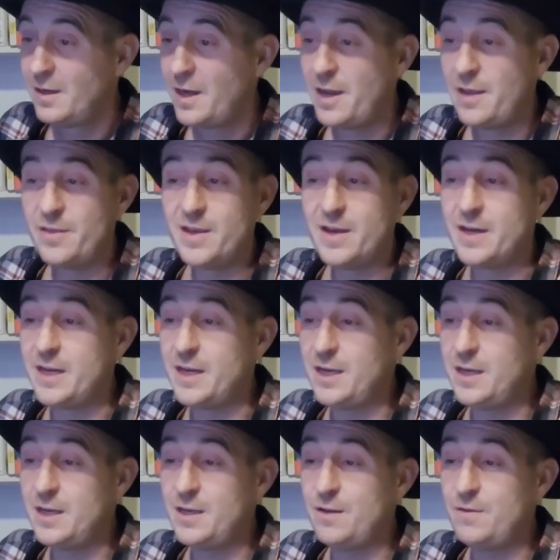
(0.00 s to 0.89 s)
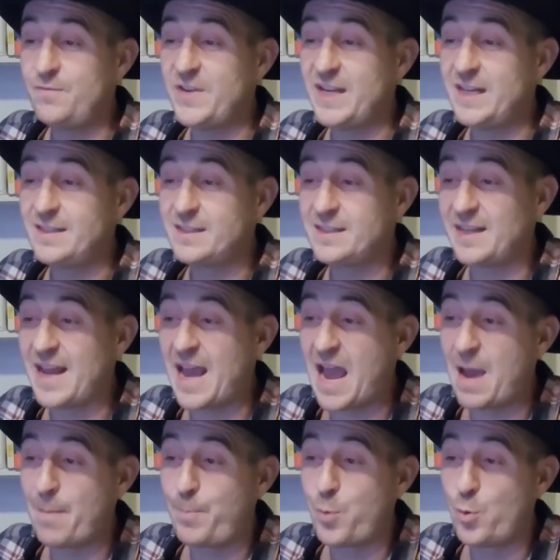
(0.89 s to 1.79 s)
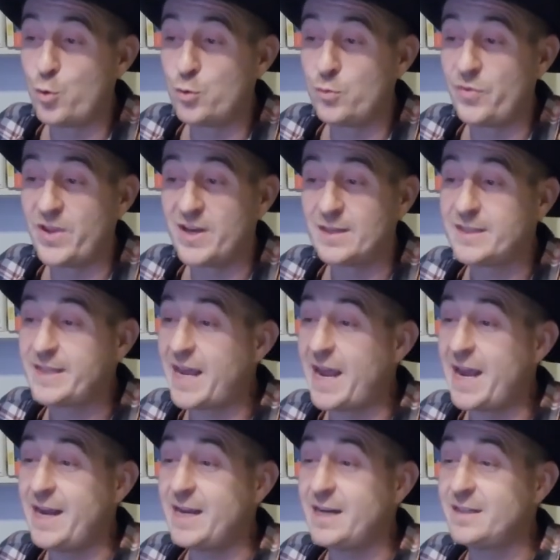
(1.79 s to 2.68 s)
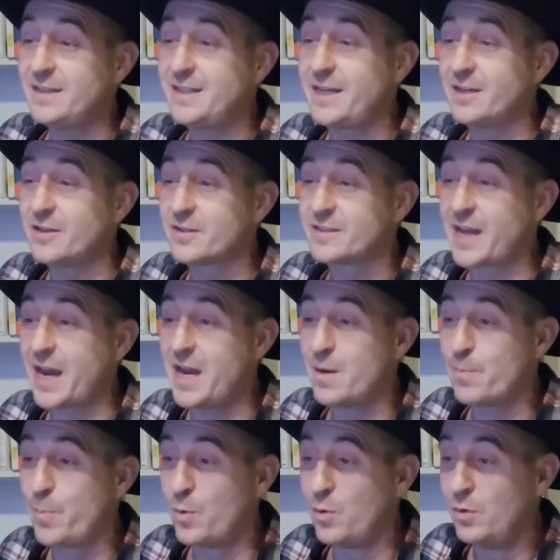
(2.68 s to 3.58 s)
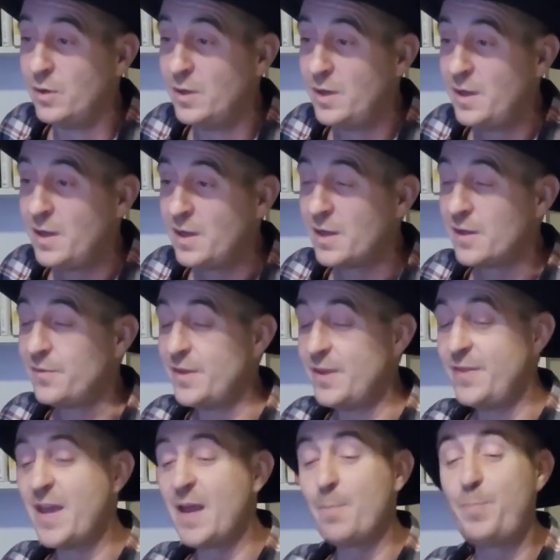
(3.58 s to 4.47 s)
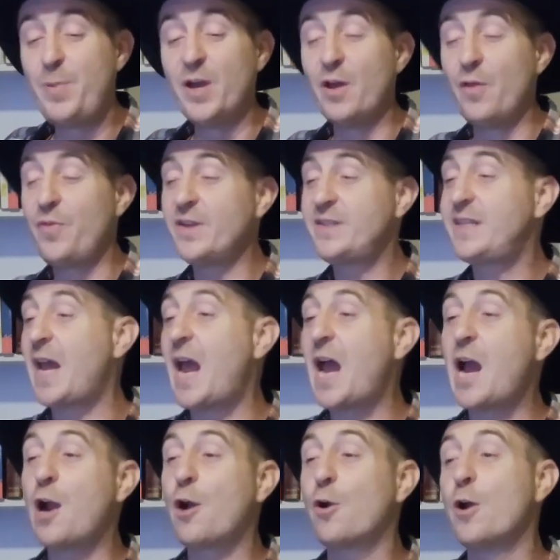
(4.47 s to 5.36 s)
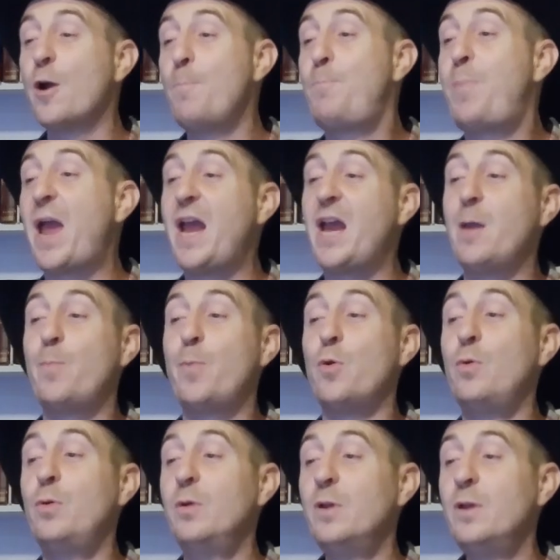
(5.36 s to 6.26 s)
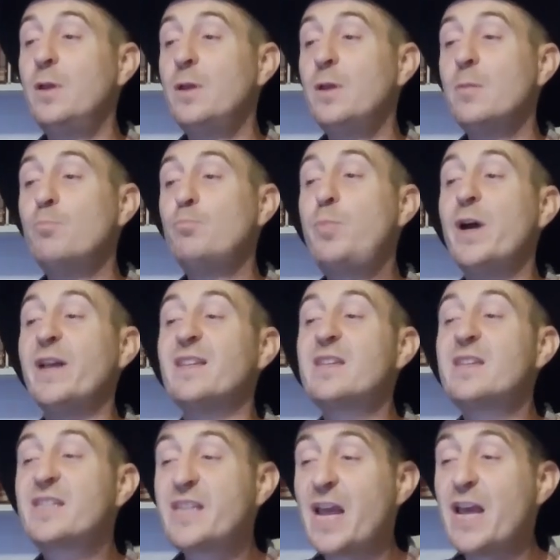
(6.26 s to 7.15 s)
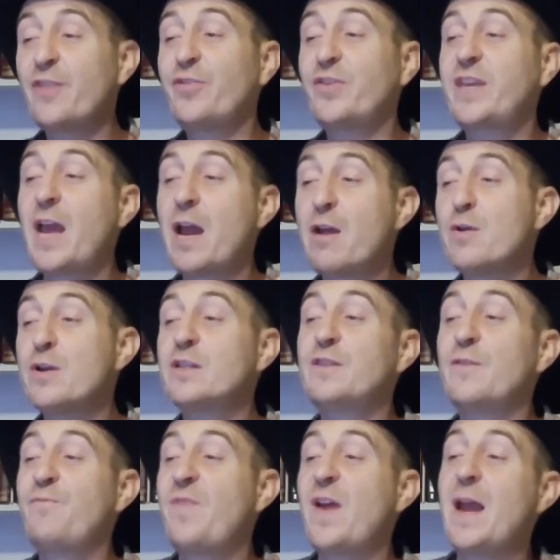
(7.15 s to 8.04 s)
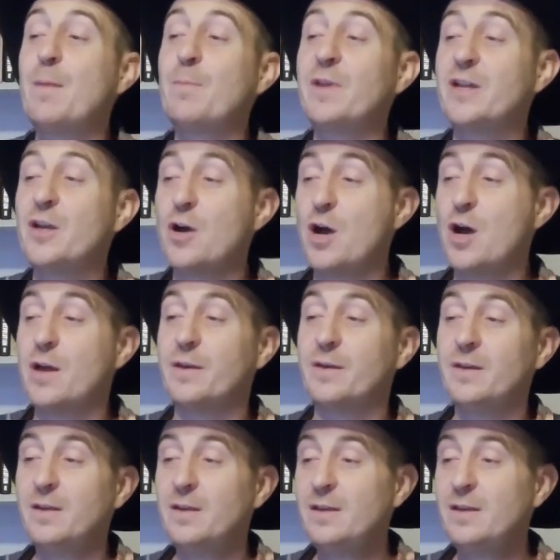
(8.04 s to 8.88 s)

And then Eve eats the apple, and then Cain kills Abel. And then they build the Tower of Babel. But Seth carries the family on.